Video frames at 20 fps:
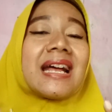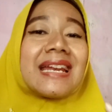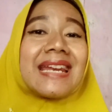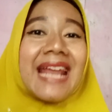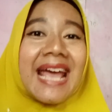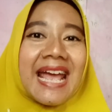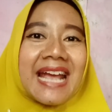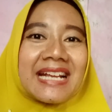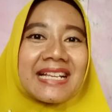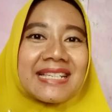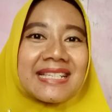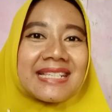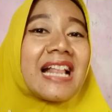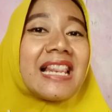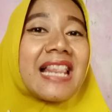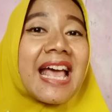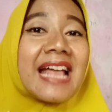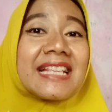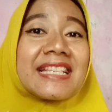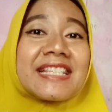Next,
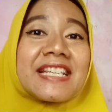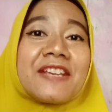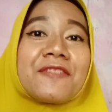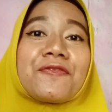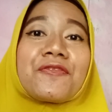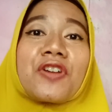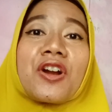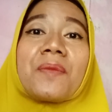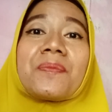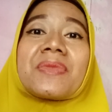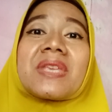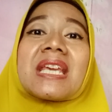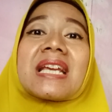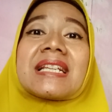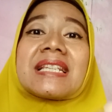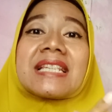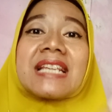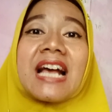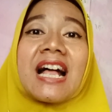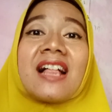let's see from the
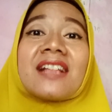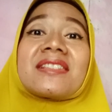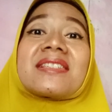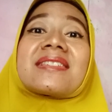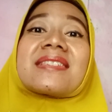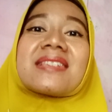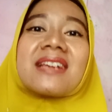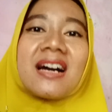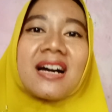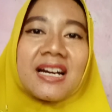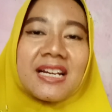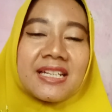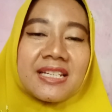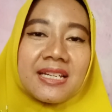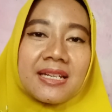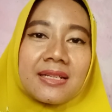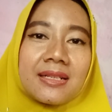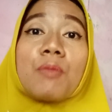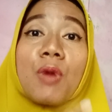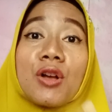adult side.
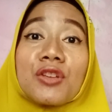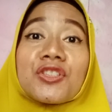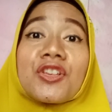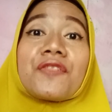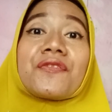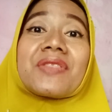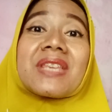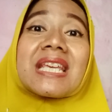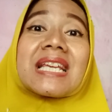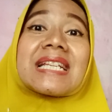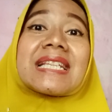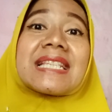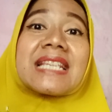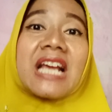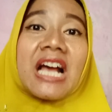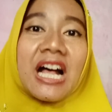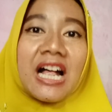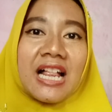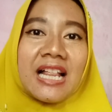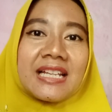Most of the
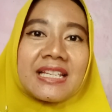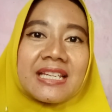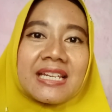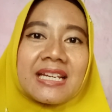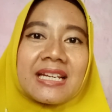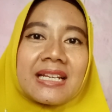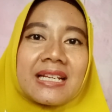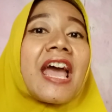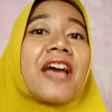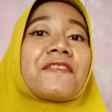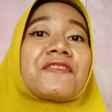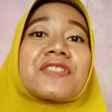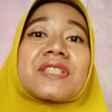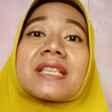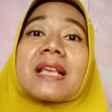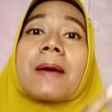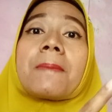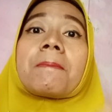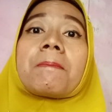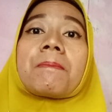adults have
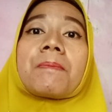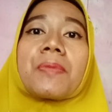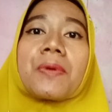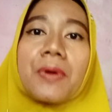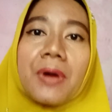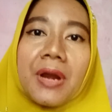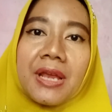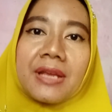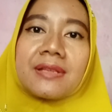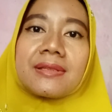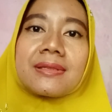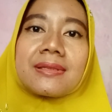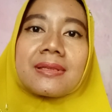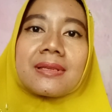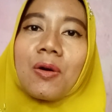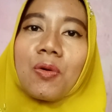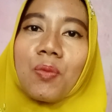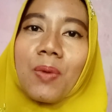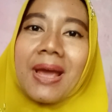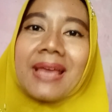some breaks
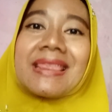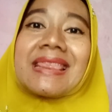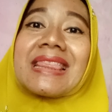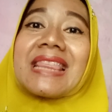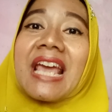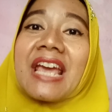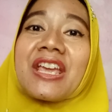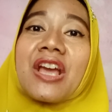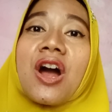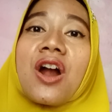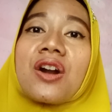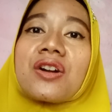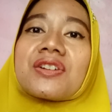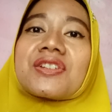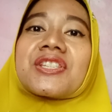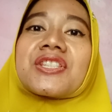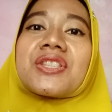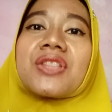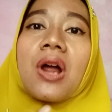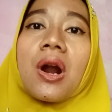when they are
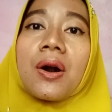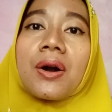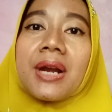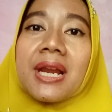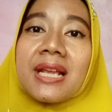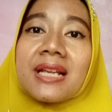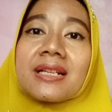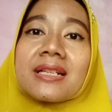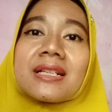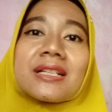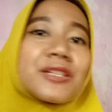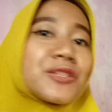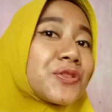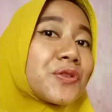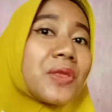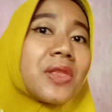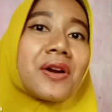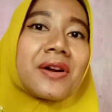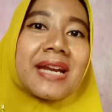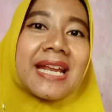starting
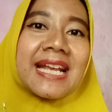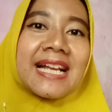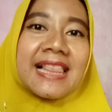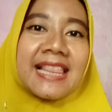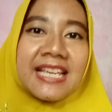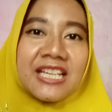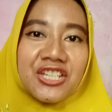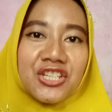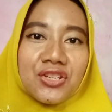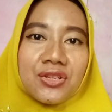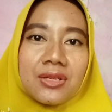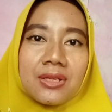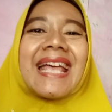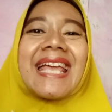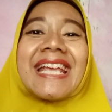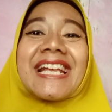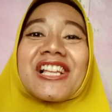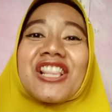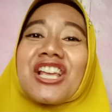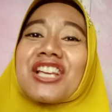to learn English.
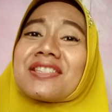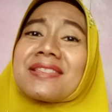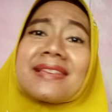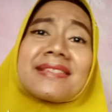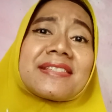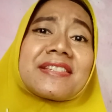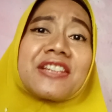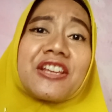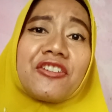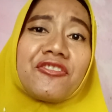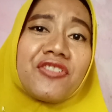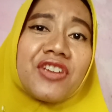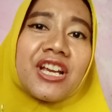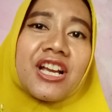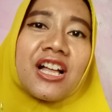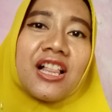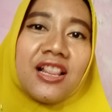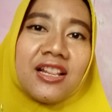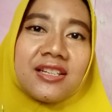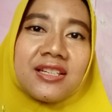English is
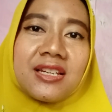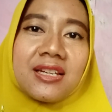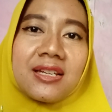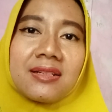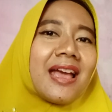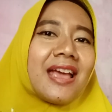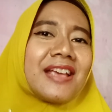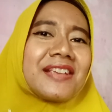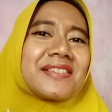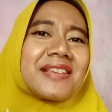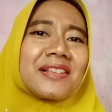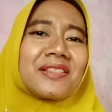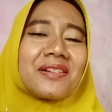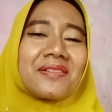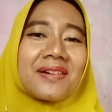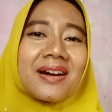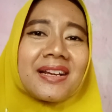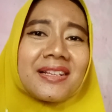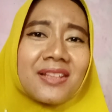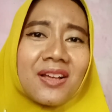difficult. Is it
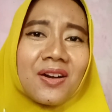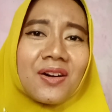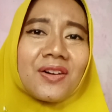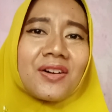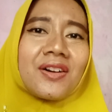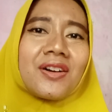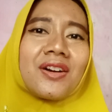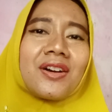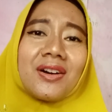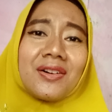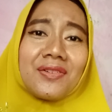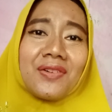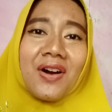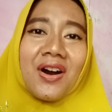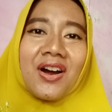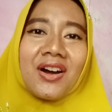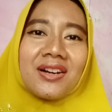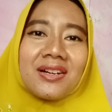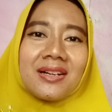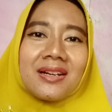right or
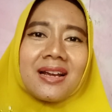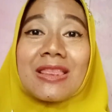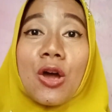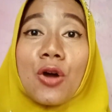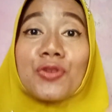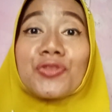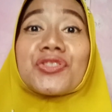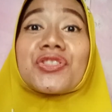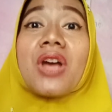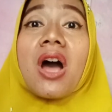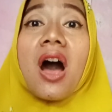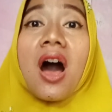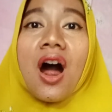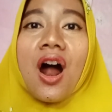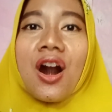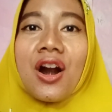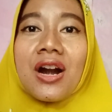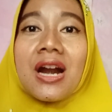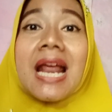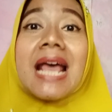wrong? Those
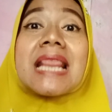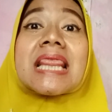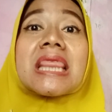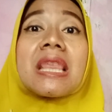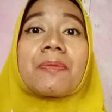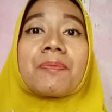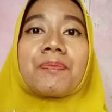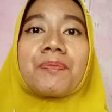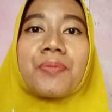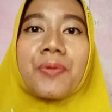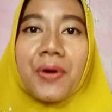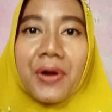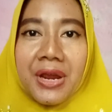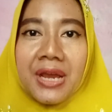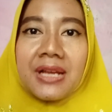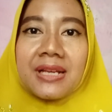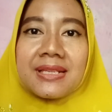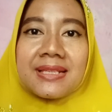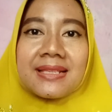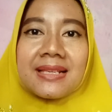are the
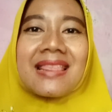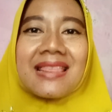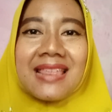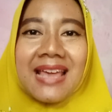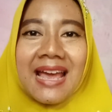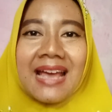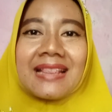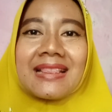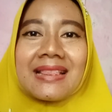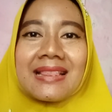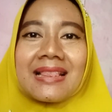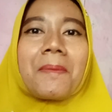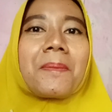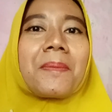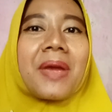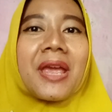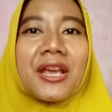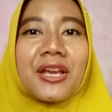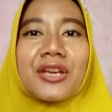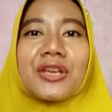breaks that
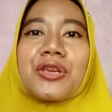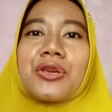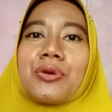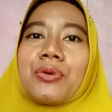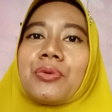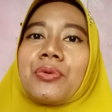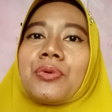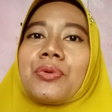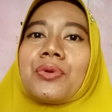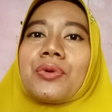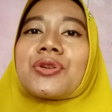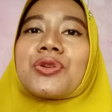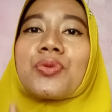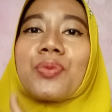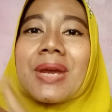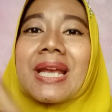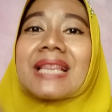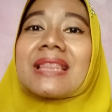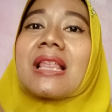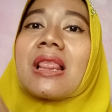make you
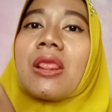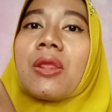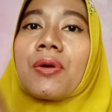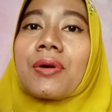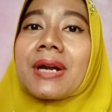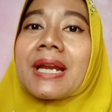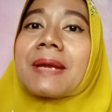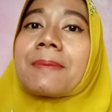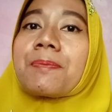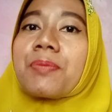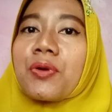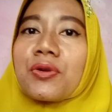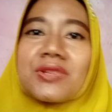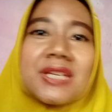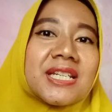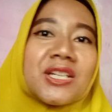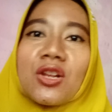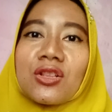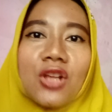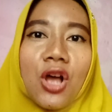doing the learning
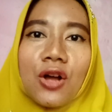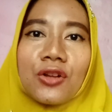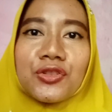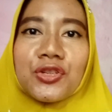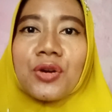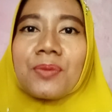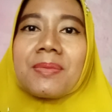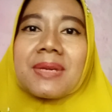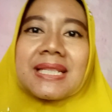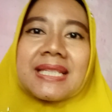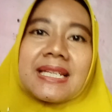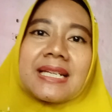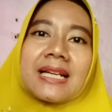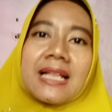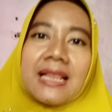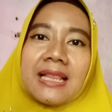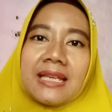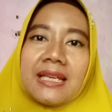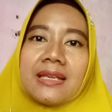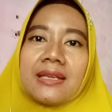process not
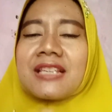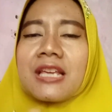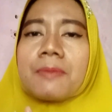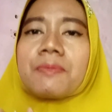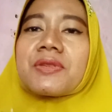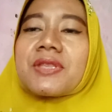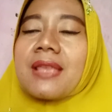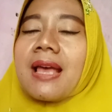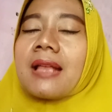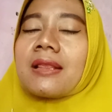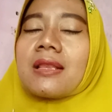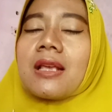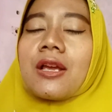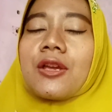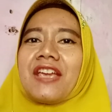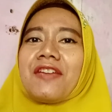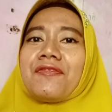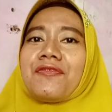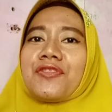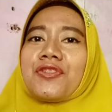automatically. Seems that
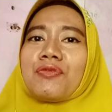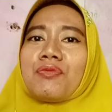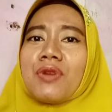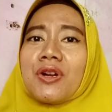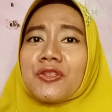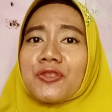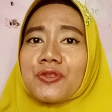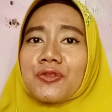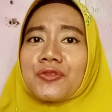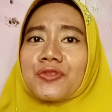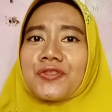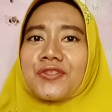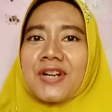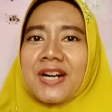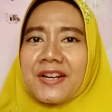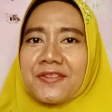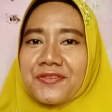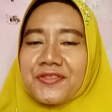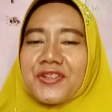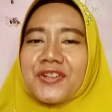if you want to
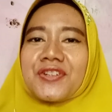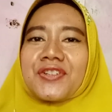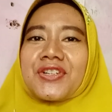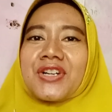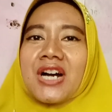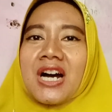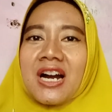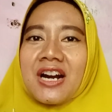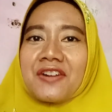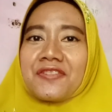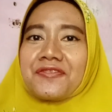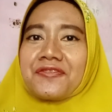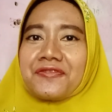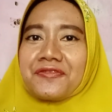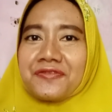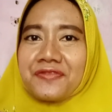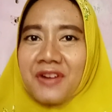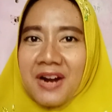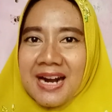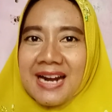drive your car
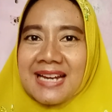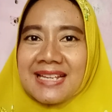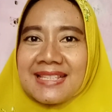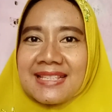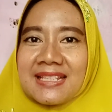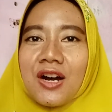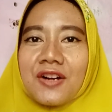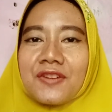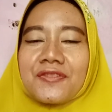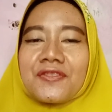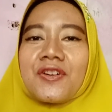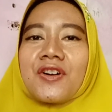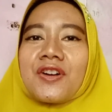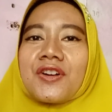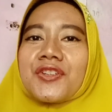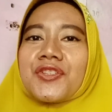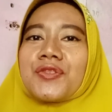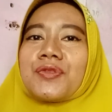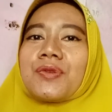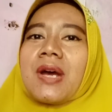fast, of
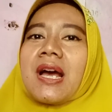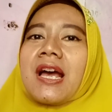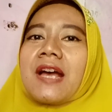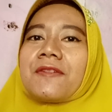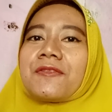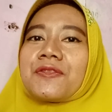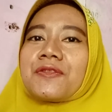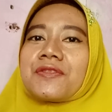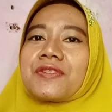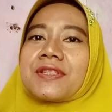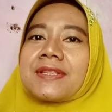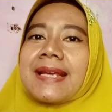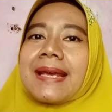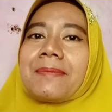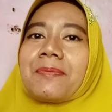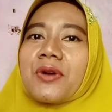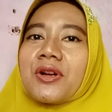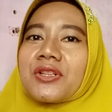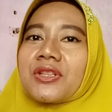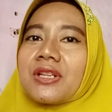course you have to
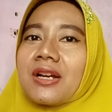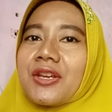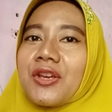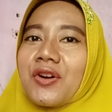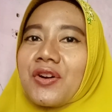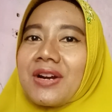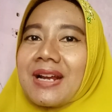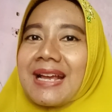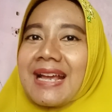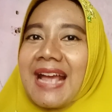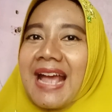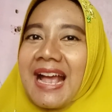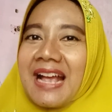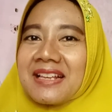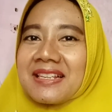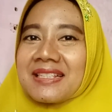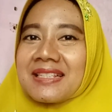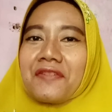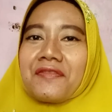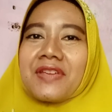step on your
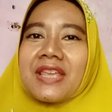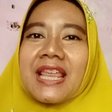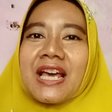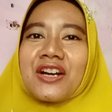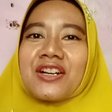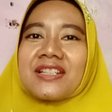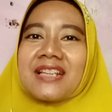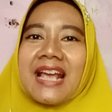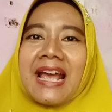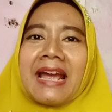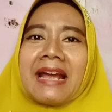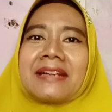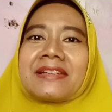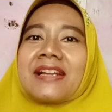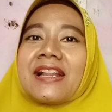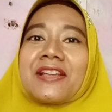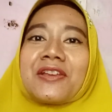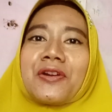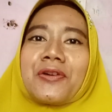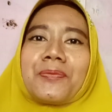gas without
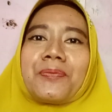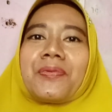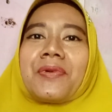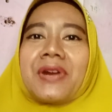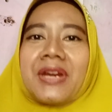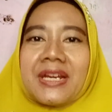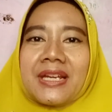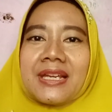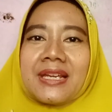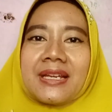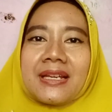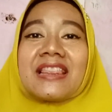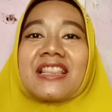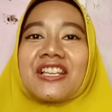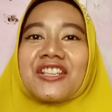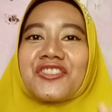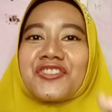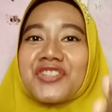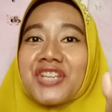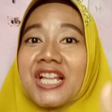handle your brake.
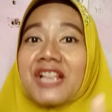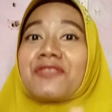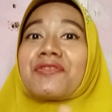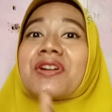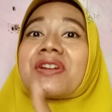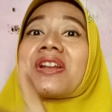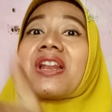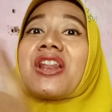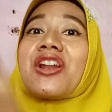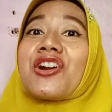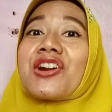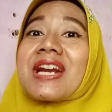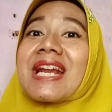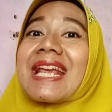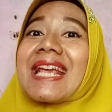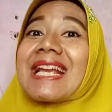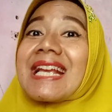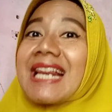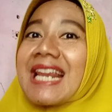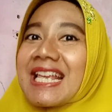The children learn
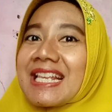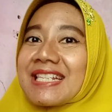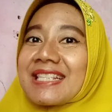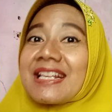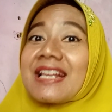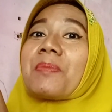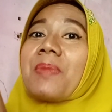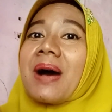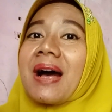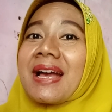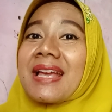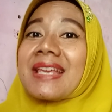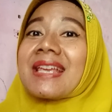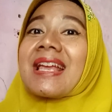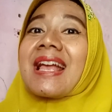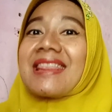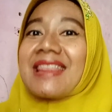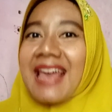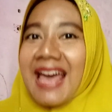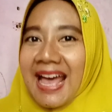English by
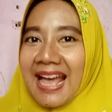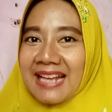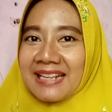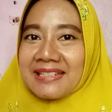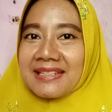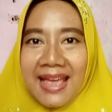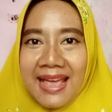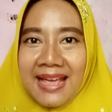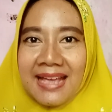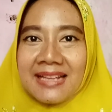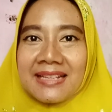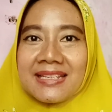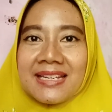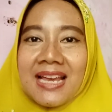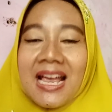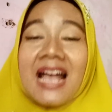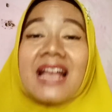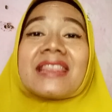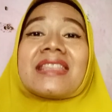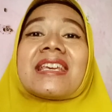that, and
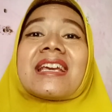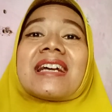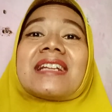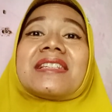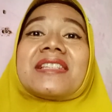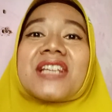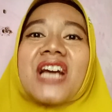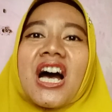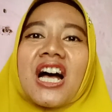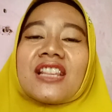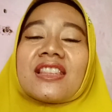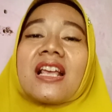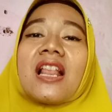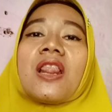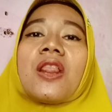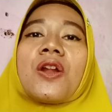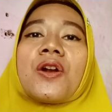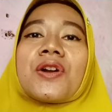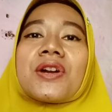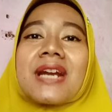the adult
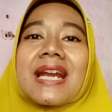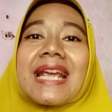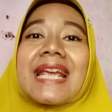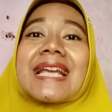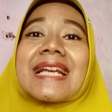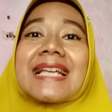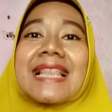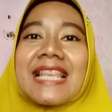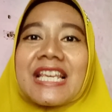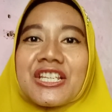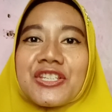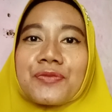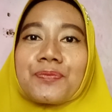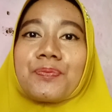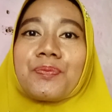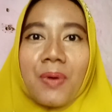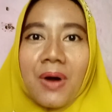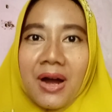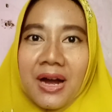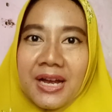learn English
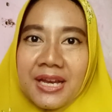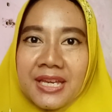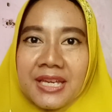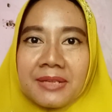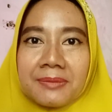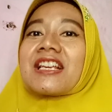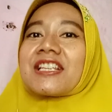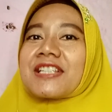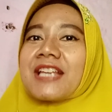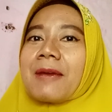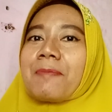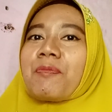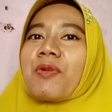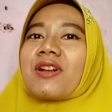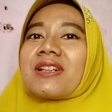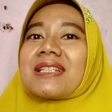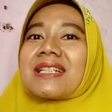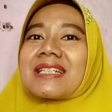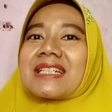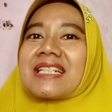by step
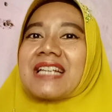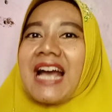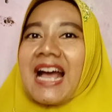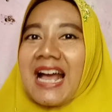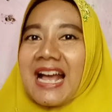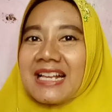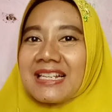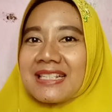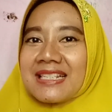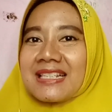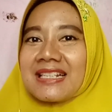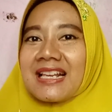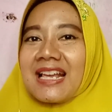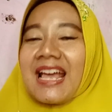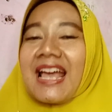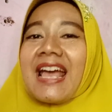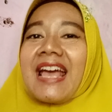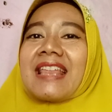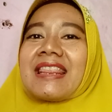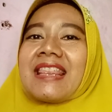on the gas
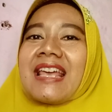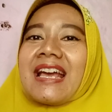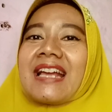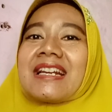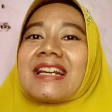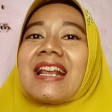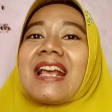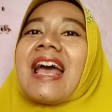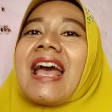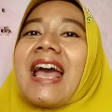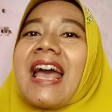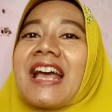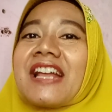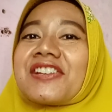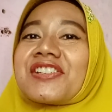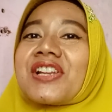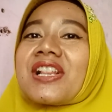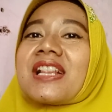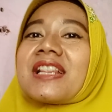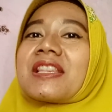and then
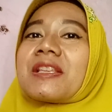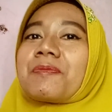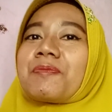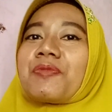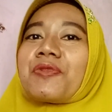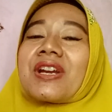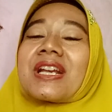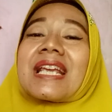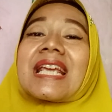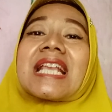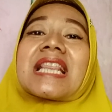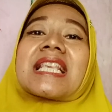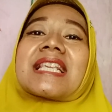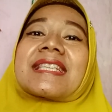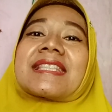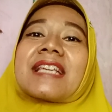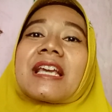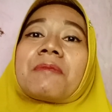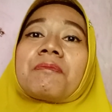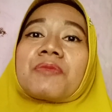handle the brake in the
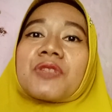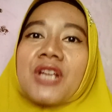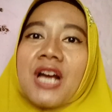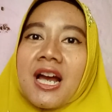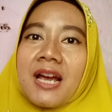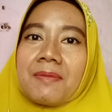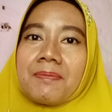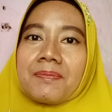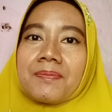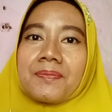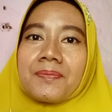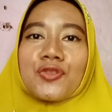same time.